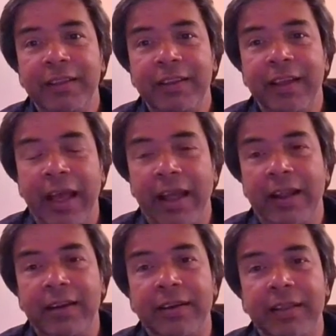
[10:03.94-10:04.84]

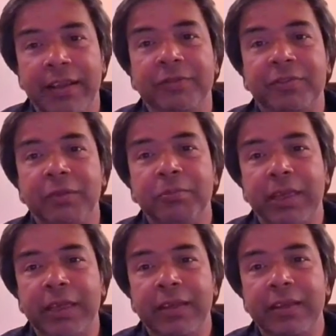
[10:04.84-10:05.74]
And if
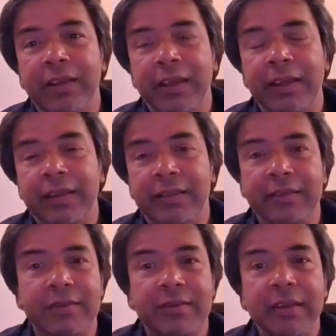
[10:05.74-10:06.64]
something
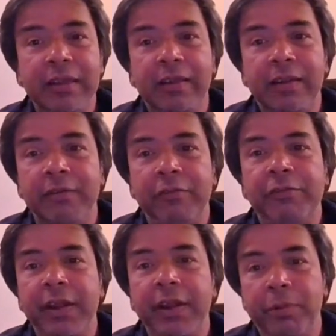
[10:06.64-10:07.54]
is
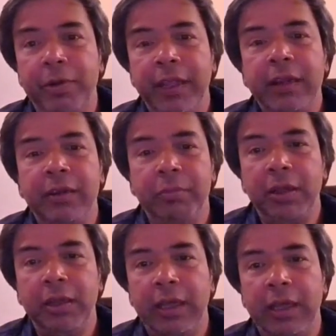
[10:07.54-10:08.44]
very predictable,
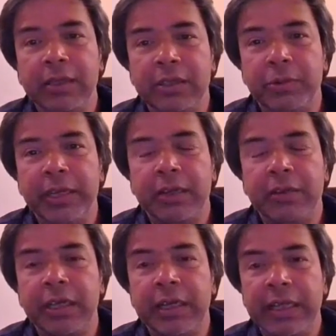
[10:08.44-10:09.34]
like T20
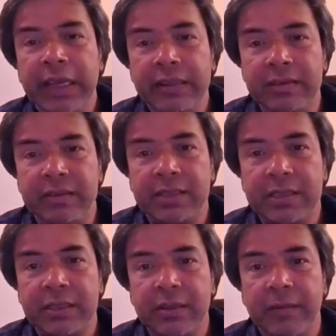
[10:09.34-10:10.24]
cricket is,
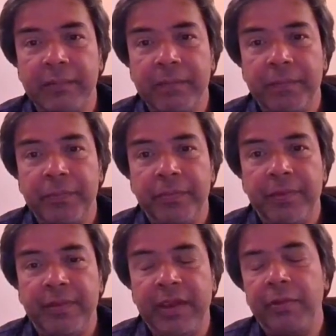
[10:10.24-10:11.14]

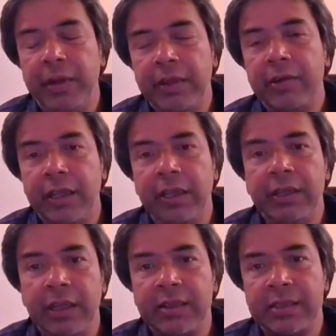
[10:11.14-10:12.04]
T20
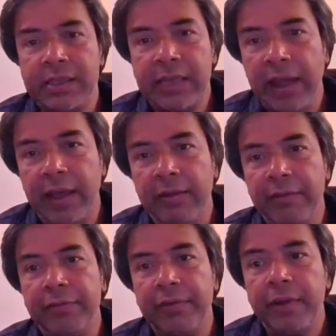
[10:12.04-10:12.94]
cricket doesn't have
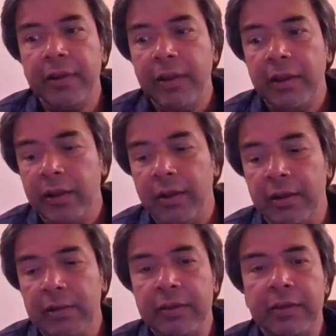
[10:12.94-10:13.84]

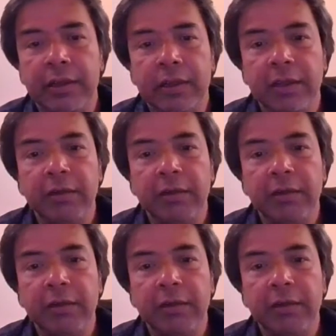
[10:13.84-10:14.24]
the,